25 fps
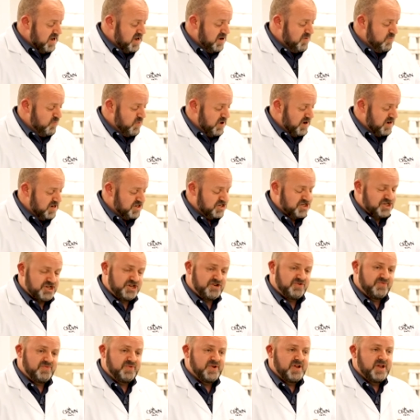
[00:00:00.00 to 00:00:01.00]
Whereas
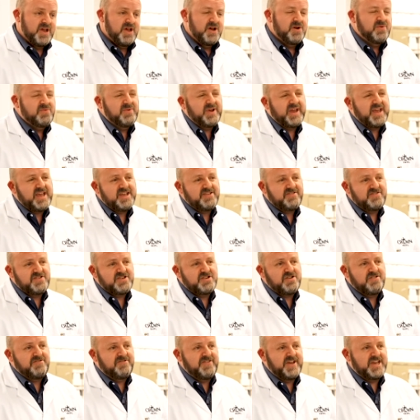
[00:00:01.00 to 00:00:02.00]
we get sort
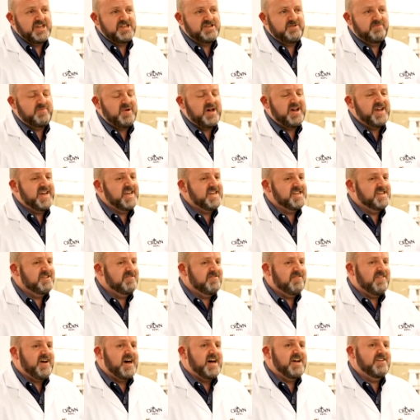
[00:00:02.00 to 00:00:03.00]
of figures of about
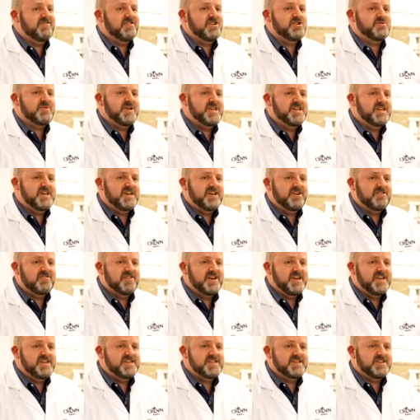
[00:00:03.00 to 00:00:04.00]
85 at 20
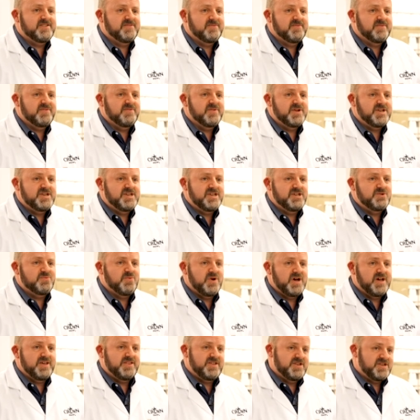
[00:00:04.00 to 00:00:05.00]
degrees, which is
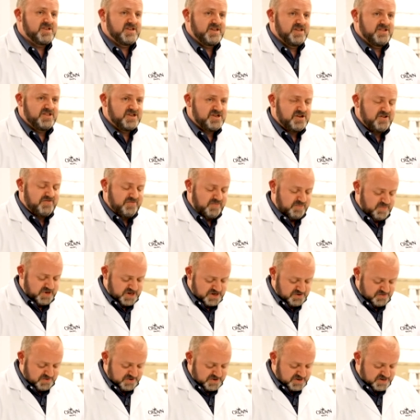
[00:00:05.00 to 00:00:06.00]
where the
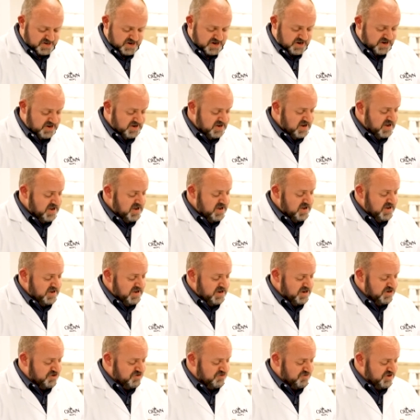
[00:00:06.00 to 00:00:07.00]
solvent-based ones are.
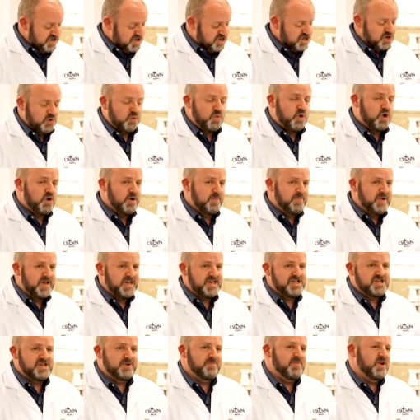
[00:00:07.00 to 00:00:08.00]
A traditional
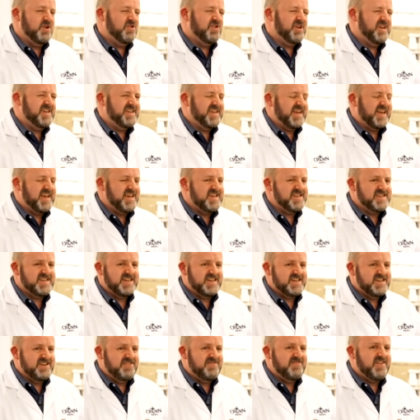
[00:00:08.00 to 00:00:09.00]
water-based, you'd be lucky to get
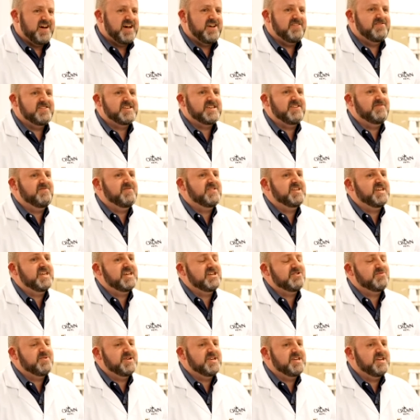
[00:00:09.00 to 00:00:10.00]
65, 70 at
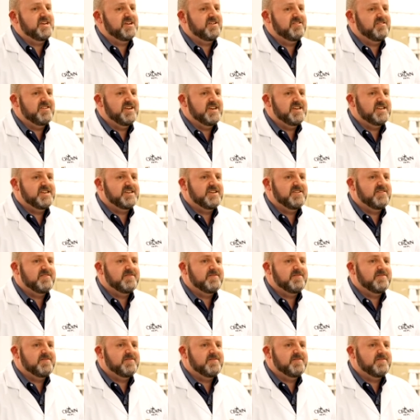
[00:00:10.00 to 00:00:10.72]
20 degrees.